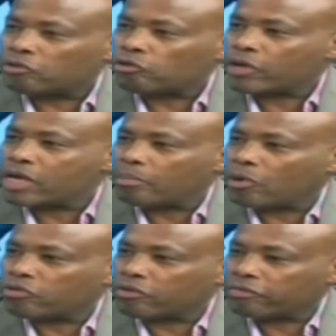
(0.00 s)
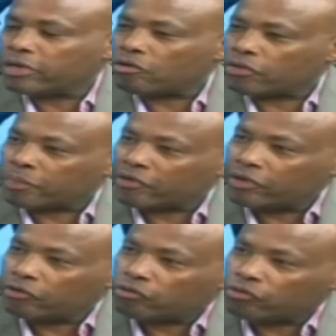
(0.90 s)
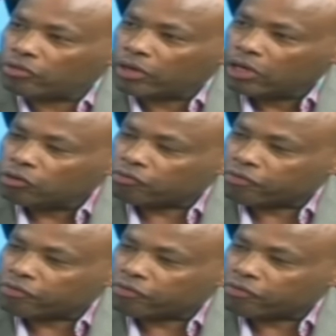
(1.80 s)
be talking about the failure of the president to, do,